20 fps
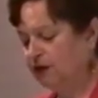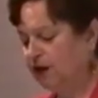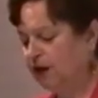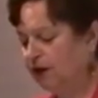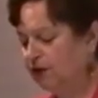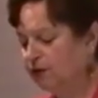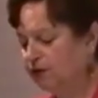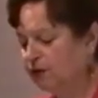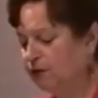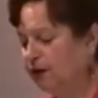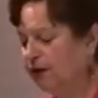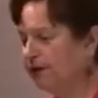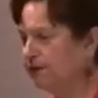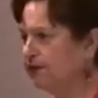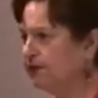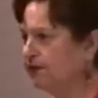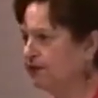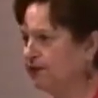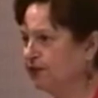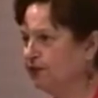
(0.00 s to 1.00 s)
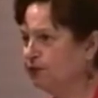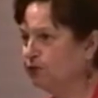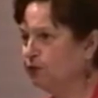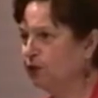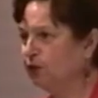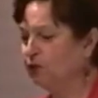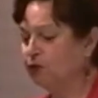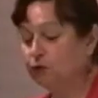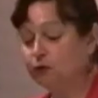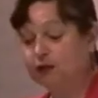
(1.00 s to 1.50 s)
on the ground that such
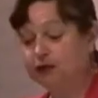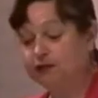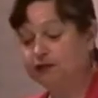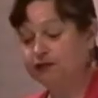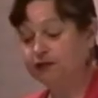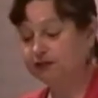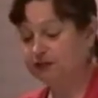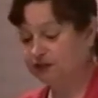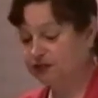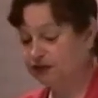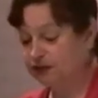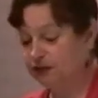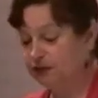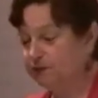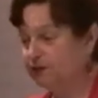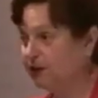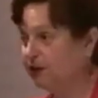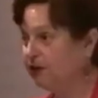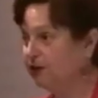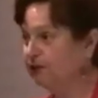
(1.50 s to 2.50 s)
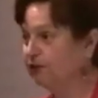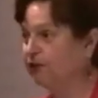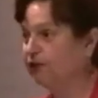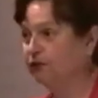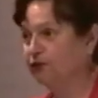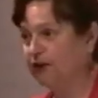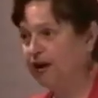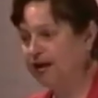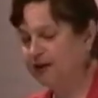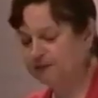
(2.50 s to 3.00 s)
work would disturb the
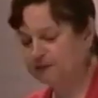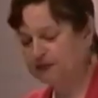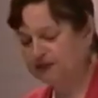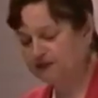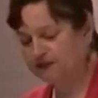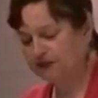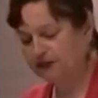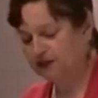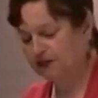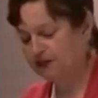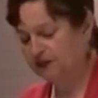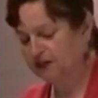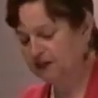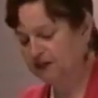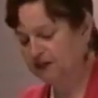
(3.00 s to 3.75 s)
lunar atmosphere.